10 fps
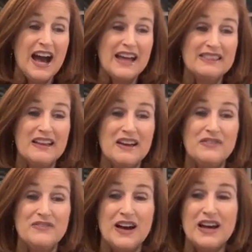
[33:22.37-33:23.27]
I
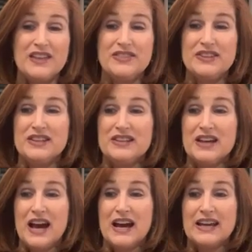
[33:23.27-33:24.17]
love
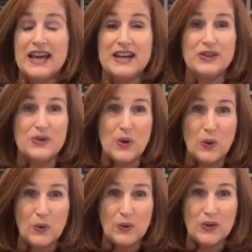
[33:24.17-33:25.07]
the Kenneth
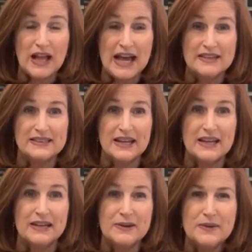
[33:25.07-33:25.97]
Cole has
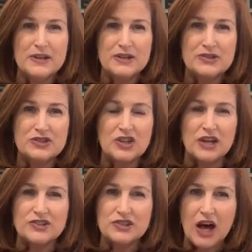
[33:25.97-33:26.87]
a
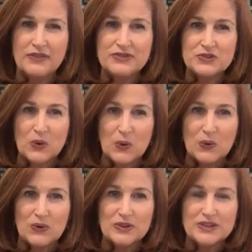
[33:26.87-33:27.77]
soft
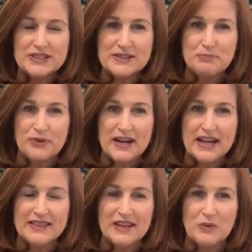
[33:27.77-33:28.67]
soles
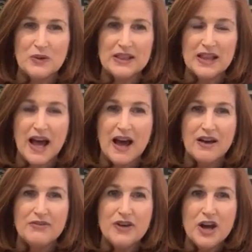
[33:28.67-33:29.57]
brand that we
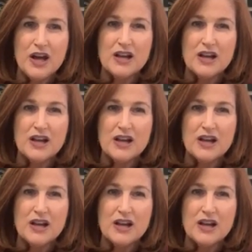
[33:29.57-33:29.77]
love.